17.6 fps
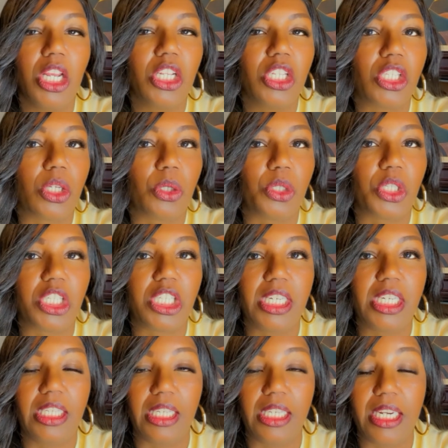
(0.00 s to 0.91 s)
So
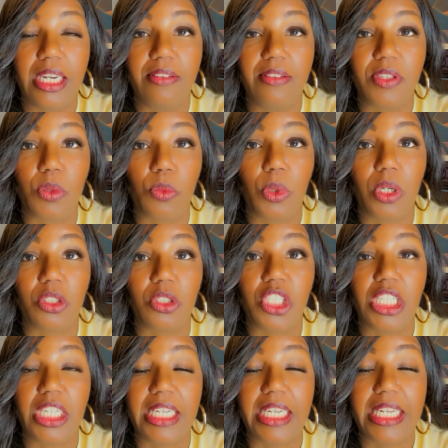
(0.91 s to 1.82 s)
she leaves. Well,
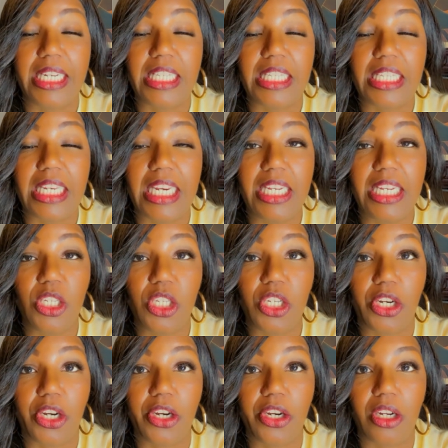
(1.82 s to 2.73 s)
she gets
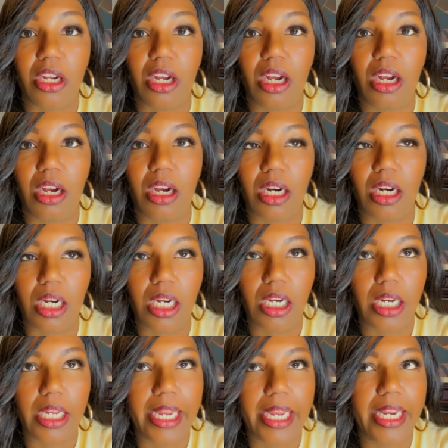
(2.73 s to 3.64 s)
into her
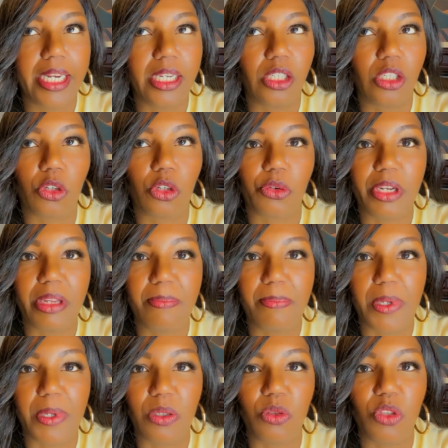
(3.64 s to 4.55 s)
car and
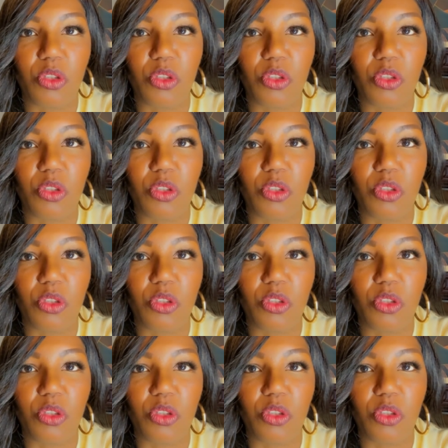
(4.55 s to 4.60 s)
creepo